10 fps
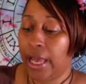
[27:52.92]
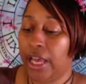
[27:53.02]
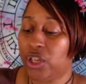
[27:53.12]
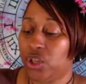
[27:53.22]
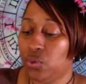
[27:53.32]

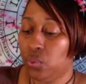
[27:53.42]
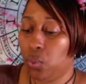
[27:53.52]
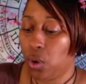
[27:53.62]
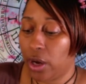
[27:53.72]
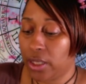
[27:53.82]
and you
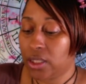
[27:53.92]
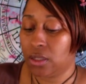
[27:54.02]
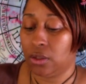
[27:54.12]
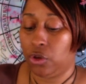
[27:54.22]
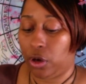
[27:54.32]
want
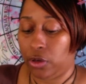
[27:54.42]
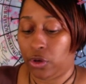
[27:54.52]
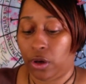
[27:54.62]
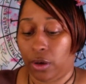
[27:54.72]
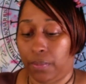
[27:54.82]
your
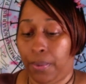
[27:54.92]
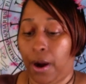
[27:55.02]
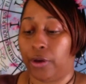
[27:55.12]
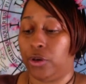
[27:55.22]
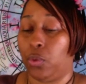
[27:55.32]
your
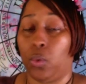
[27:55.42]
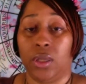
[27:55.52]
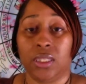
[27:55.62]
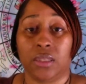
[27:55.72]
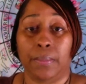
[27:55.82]
partner
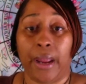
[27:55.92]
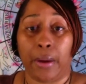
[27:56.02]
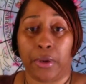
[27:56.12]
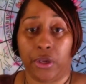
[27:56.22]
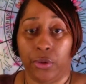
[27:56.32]
wants to
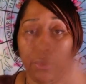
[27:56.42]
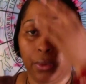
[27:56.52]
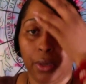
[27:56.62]
marry you,